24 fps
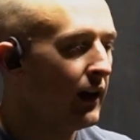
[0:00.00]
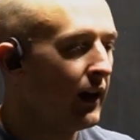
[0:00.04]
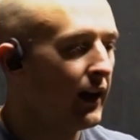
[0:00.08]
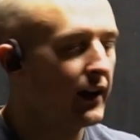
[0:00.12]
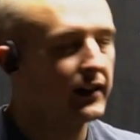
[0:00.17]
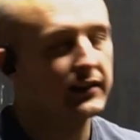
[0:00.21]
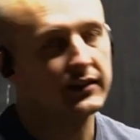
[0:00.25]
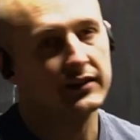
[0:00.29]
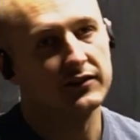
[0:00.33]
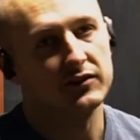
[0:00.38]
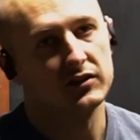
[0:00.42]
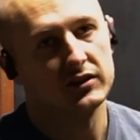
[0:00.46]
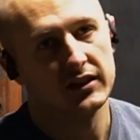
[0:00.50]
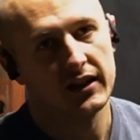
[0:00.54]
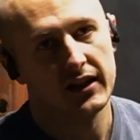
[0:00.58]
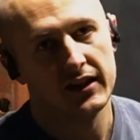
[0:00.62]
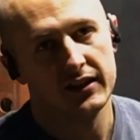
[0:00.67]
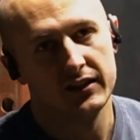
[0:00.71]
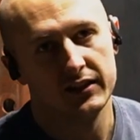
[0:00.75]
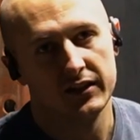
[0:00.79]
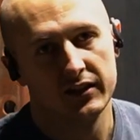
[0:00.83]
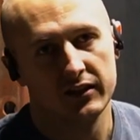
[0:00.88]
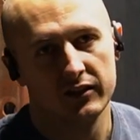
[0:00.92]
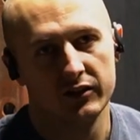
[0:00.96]
As I've
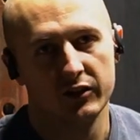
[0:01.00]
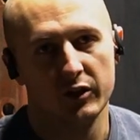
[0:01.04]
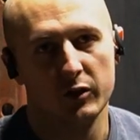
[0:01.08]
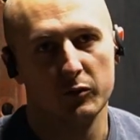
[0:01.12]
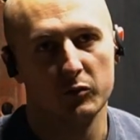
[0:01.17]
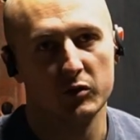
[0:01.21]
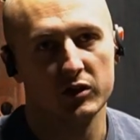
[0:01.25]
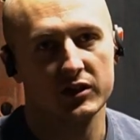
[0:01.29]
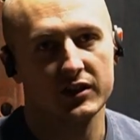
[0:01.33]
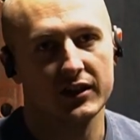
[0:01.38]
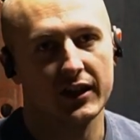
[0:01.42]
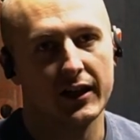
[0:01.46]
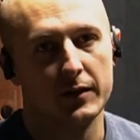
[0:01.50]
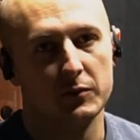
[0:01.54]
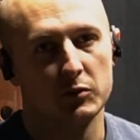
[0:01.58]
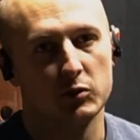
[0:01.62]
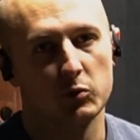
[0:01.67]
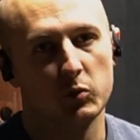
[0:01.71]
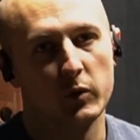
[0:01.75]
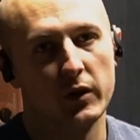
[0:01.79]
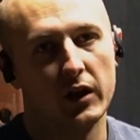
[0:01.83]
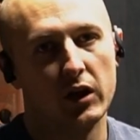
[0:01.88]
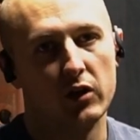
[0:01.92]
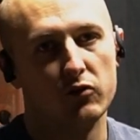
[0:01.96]
said numerous
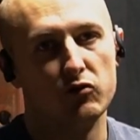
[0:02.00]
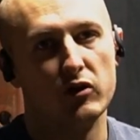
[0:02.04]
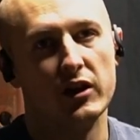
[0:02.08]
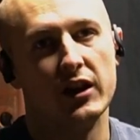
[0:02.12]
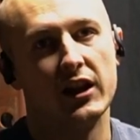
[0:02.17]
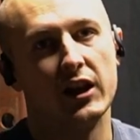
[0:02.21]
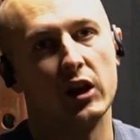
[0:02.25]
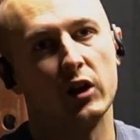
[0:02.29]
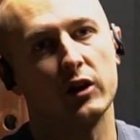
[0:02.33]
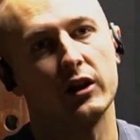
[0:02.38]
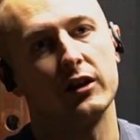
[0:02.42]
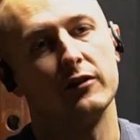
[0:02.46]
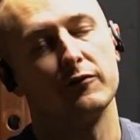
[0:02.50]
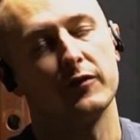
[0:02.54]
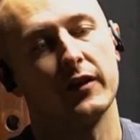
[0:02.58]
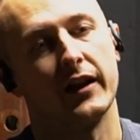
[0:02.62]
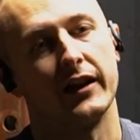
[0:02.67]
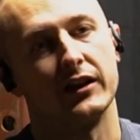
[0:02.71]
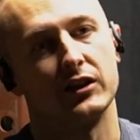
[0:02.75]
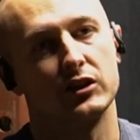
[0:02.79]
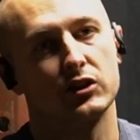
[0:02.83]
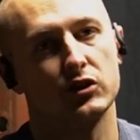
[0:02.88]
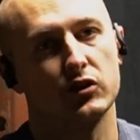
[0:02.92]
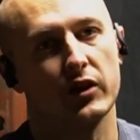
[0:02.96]
times, we're really looking for
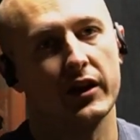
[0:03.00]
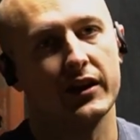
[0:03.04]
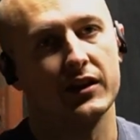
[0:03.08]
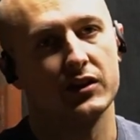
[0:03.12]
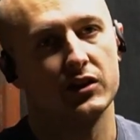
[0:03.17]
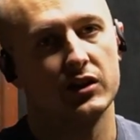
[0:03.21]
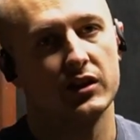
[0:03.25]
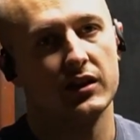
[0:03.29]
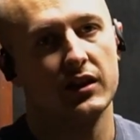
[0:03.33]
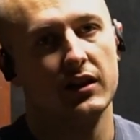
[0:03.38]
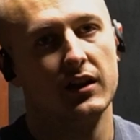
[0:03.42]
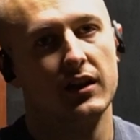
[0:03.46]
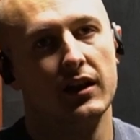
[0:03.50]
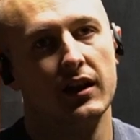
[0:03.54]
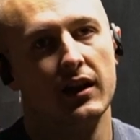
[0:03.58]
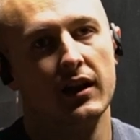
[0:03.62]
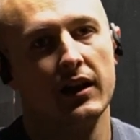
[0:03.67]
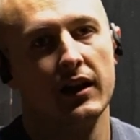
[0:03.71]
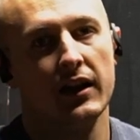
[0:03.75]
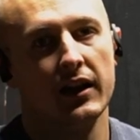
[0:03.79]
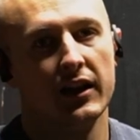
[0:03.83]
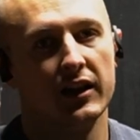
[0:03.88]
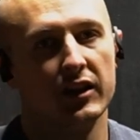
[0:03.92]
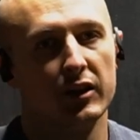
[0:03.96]
that stretch
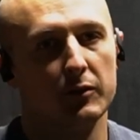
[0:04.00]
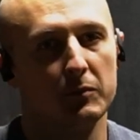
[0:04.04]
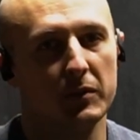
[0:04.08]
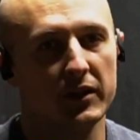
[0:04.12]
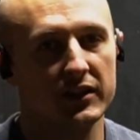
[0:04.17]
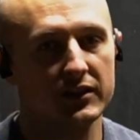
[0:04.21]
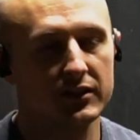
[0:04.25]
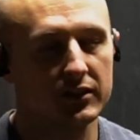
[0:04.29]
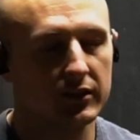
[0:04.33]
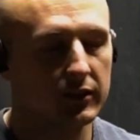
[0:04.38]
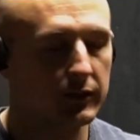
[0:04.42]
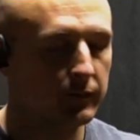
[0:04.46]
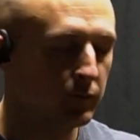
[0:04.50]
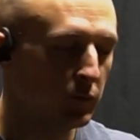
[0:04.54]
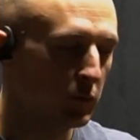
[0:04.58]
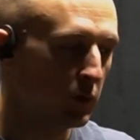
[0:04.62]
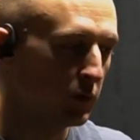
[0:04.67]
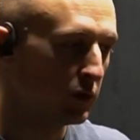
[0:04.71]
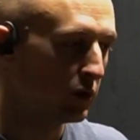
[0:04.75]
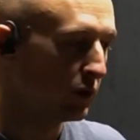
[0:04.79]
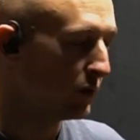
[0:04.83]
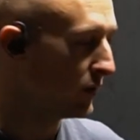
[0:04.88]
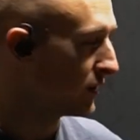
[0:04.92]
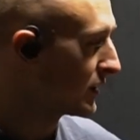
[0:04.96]
in the muscle when
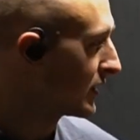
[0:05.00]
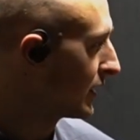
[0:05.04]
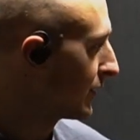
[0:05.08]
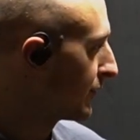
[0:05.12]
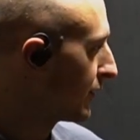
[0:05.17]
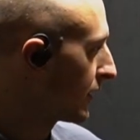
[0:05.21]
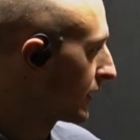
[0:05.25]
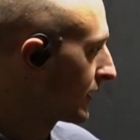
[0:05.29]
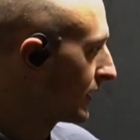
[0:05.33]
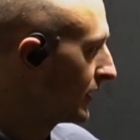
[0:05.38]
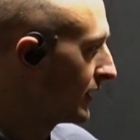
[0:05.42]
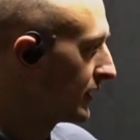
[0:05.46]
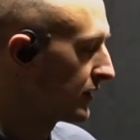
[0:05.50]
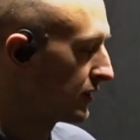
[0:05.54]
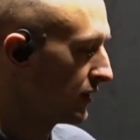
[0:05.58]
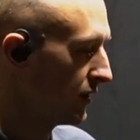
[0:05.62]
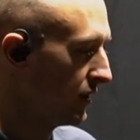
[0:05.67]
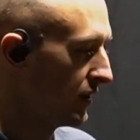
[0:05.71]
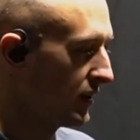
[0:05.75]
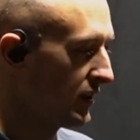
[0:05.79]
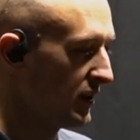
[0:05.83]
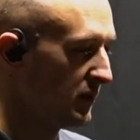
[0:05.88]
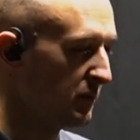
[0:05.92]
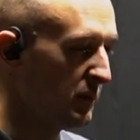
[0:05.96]
we're doing stuff like this. So
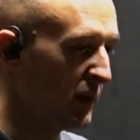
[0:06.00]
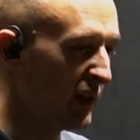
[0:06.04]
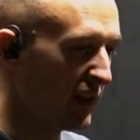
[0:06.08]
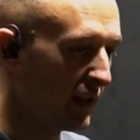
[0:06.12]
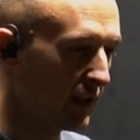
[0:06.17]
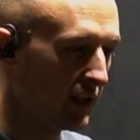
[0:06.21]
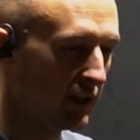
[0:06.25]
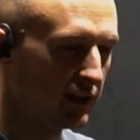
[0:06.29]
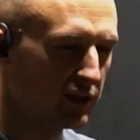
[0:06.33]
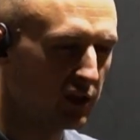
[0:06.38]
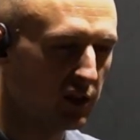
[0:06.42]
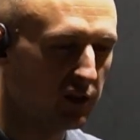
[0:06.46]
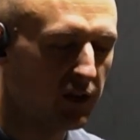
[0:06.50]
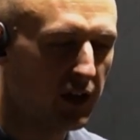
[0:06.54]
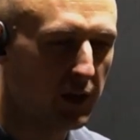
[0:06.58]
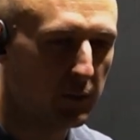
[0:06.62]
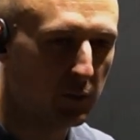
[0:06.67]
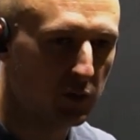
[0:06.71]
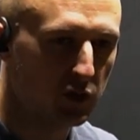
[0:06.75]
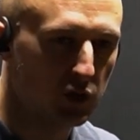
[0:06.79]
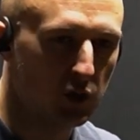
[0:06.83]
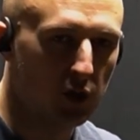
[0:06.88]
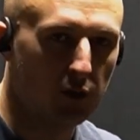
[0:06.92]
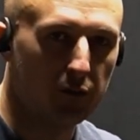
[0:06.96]
this is mainly sort of
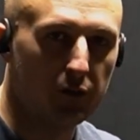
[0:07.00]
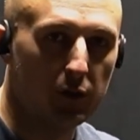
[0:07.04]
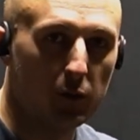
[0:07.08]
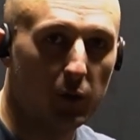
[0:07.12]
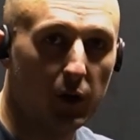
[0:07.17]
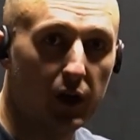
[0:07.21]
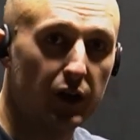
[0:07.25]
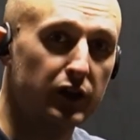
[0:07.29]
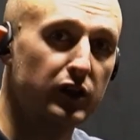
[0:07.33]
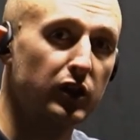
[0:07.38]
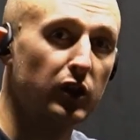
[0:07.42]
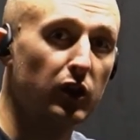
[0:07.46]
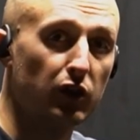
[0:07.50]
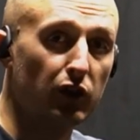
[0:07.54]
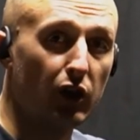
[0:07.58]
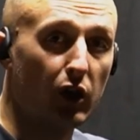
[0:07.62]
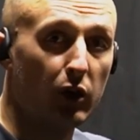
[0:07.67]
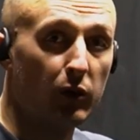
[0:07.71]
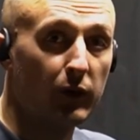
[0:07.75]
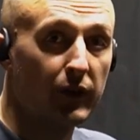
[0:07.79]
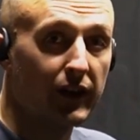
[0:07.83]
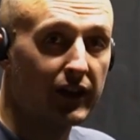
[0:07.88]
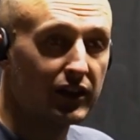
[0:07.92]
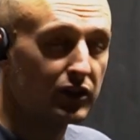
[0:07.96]
hypertrophy work to go
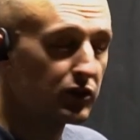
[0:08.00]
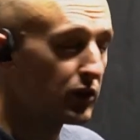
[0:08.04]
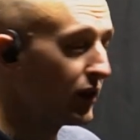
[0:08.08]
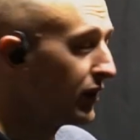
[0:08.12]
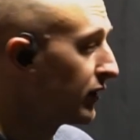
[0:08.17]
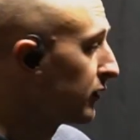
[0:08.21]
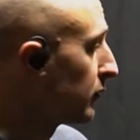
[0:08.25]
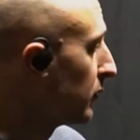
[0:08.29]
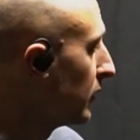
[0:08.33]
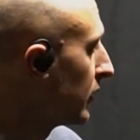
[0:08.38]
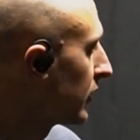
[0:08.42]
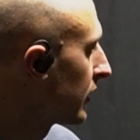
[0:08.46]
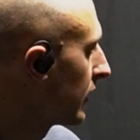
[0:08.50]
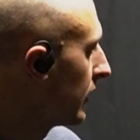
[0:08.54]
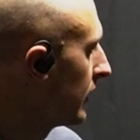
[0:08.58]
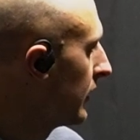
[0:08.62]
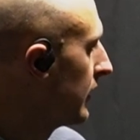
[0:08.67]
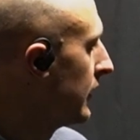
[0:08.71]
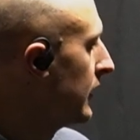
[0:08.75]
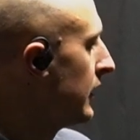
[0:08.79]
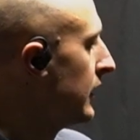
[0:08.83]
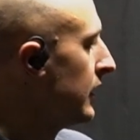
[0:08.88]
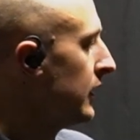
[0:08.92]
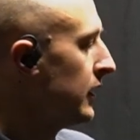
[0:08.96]
along with our strength work.
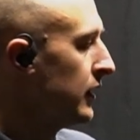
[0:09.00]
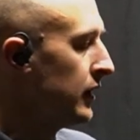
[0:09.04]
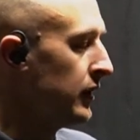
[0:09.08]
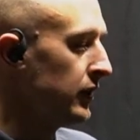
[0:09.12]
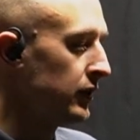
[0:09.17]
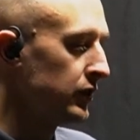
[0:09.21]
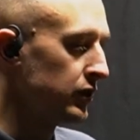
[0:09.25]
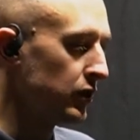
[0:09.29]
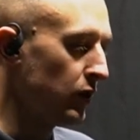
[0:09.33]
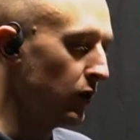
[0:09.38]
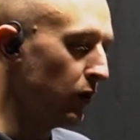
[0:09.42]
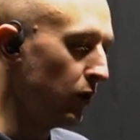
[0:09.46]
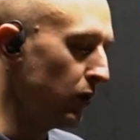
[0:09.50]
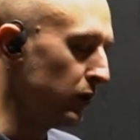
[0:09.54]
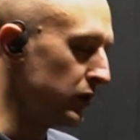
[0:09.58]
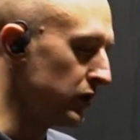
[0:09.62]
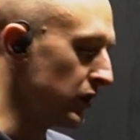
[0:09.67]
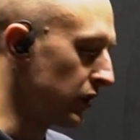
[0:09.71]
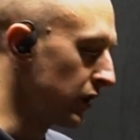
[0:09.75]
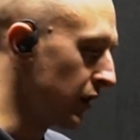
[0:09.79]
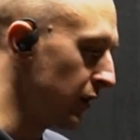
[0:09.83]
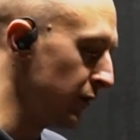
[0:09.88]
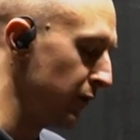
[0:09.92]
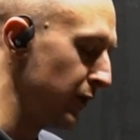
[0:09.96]
So always
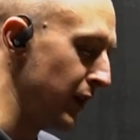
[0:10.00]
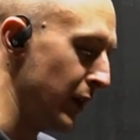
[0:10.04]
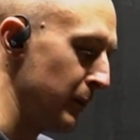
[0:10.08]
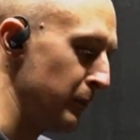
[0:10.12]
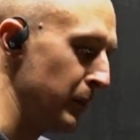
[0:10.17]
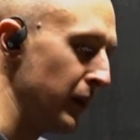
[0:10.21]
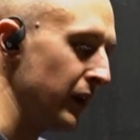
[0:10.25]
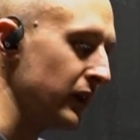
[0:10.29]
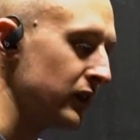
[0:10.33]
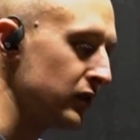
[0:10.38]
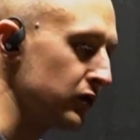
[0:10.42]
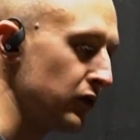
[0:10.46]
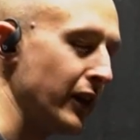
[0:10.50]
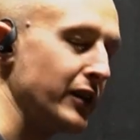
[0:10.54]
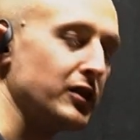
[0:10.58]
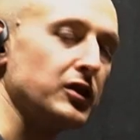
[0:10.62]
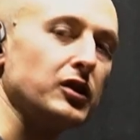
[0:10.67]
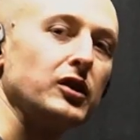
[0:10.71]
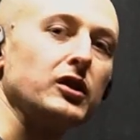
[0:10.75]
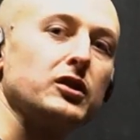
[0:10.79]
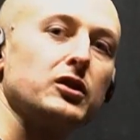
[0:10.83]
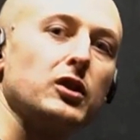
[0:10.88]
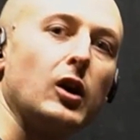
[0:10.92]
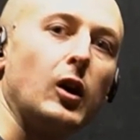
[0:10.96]
looking for that big stretch
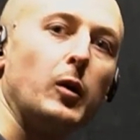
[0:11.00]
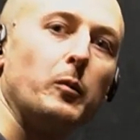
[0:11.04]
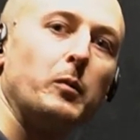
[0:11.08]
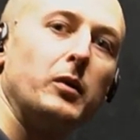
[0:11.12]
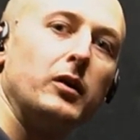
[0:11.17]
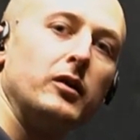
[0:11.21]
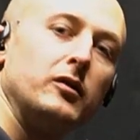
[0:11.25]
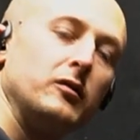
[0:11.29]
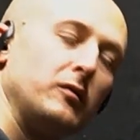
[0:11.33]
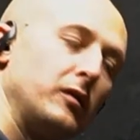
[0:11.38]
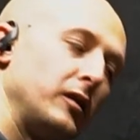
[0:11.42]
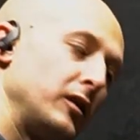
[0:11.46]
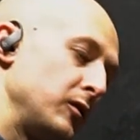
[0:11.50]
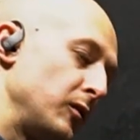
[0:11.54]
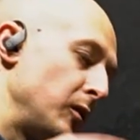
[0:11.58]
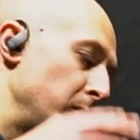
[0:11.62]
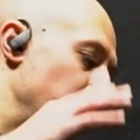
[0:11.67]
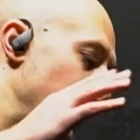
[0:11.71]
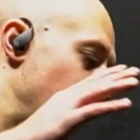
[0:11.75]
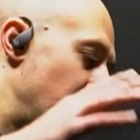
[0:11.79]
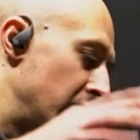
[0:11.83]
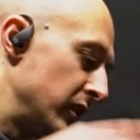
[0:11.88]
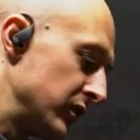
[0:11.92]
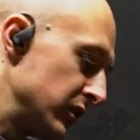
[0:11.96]
at the top, whether doing
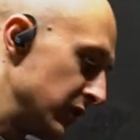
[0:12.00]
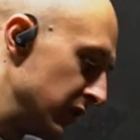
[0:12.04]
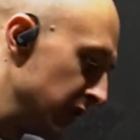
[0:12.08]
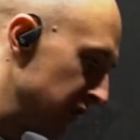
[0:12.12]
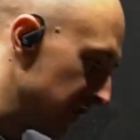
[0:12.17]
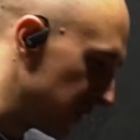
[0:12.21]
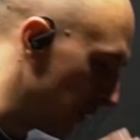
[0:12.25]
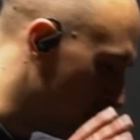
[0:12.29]
partials